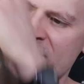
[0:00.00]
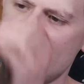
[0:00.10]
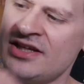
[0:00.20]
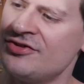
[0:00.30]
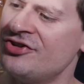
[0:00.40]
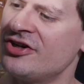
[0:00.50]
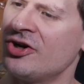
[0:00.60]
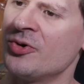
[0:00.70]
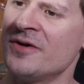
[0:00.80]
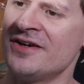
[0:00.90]
even
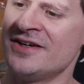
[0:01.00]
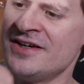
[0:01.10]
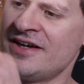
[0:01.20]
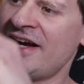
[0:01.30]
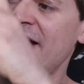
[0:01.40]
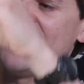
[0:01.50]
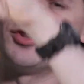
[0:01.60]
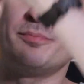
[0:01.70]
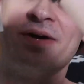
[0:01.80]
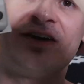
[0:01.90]
though half the
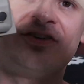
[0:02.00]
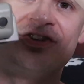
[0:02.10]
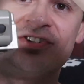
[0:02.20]
batteries